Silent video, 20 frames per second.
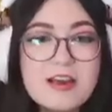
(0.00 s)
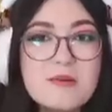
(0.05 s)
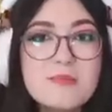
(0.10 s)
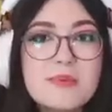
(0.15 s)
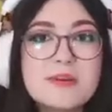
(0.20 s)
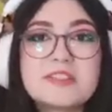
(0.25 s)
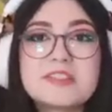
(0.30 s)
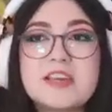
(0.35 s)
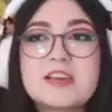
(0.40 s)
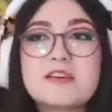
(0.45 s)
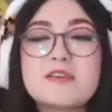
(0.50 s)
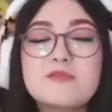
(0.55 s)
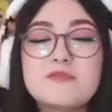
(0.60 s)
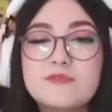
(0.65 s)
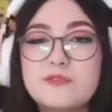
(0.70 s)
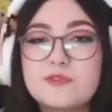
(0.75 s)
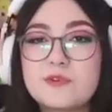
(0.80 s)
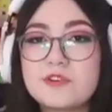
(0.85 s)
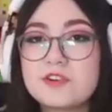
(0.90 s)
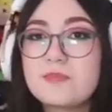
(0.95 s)
by saying
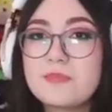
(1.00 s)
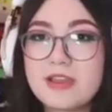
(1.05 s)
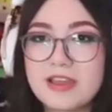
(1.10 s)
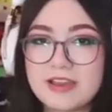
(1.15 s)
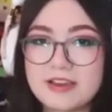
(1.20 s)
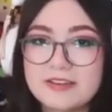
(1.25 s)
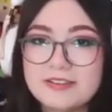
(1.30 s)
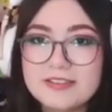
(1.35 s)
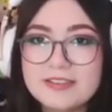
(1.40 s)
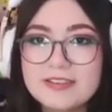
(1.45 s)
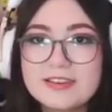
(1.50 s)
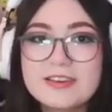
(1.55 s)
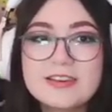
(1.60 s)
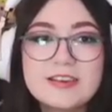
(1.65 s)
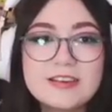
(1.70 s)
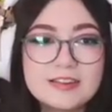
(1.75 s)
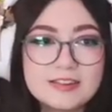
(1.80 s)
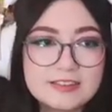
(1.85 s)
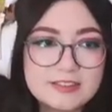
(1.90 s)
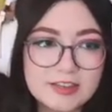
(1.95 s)
Florida man
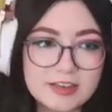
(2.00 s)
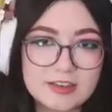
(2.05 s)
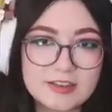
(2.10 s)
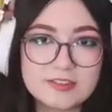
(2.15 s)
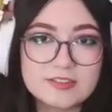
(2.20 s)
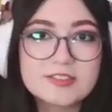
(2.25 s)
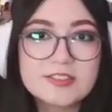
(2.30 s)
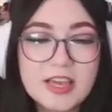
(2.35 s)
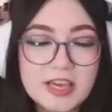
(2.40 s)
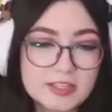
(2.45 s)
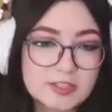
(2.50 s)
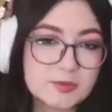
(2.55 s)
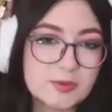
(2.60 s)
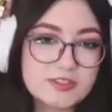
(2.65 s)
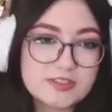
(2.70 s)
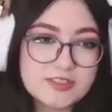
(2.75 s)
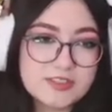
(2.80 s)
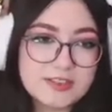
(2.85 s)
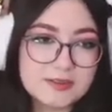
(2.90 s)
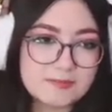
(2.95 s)
does
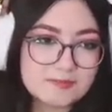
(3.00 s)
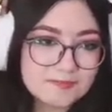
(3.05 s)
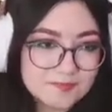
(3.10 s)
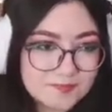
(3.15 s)
XYZ.